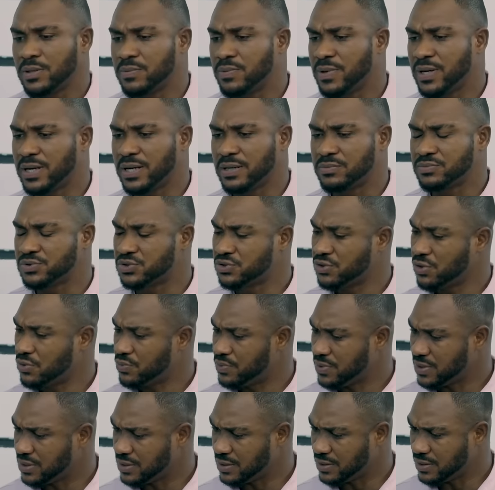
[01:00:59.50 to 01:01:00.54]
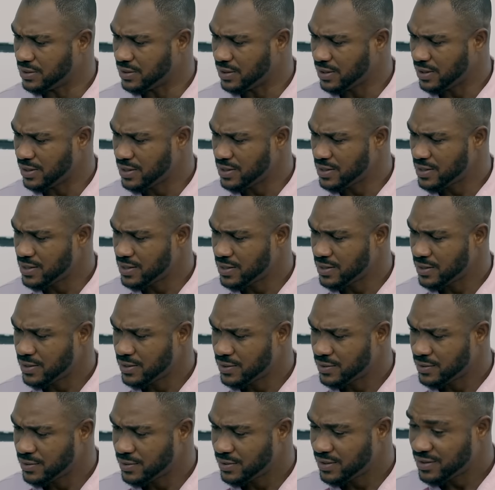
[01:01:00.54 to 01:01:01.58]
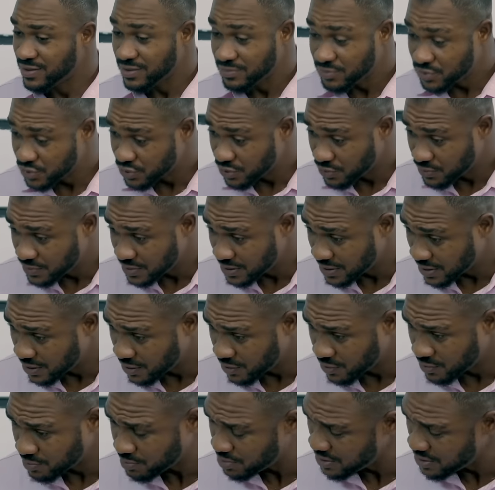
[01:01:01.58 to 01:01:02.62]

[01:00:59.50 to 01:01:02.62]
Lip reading: Babe, I am sorry. I am sorry now,